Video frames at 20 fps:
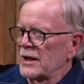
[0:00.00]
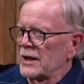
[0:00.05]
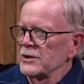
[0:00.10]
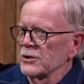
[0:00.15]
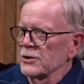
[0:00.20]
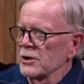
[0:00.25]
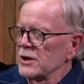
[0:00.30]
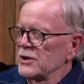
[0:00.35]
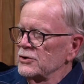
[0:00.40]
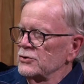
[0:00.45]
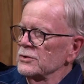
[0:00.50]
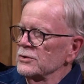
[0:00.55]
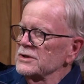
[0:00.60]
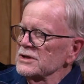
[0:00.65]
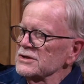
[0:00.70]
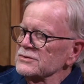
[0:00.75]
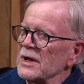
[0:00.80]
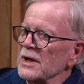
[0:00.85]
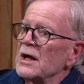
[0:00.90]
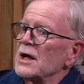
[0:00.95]
You're going to do it
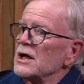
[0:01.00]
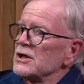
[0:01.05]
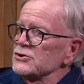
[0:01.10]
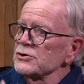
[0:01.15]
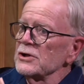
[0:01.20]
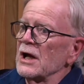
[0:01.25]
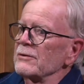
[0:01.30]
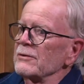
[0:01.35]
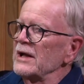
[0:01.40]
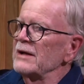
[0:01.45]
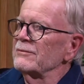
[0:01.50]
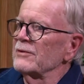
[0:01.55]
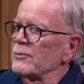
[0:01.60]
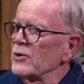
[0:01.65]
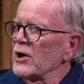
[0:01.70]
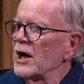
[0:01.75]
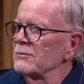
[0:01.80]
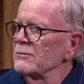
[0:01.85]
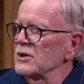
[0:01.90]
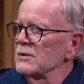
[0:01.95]
this way. So now we have a
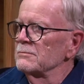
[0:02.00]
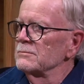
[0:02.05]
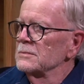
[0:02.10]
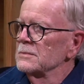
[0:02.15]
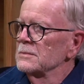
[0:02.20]
problem.